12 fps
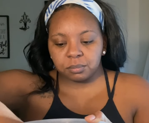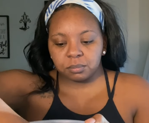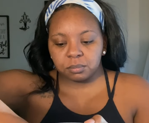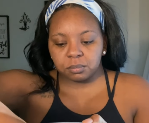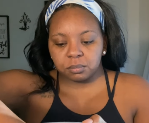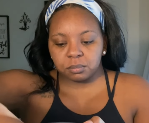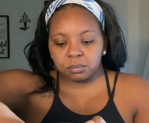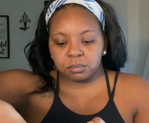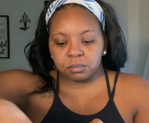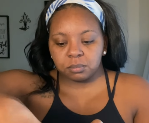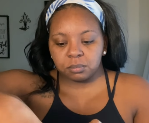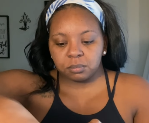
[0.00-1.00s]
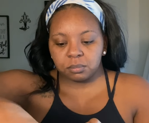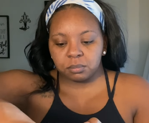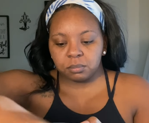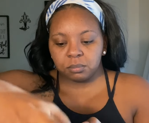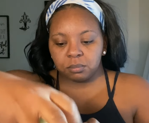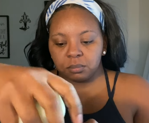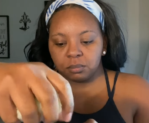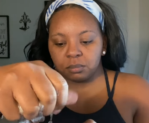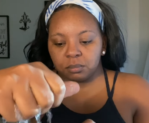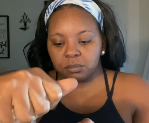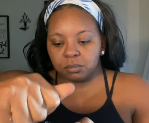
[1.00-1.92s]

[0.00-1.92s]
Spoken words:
No one is speaking in this clip.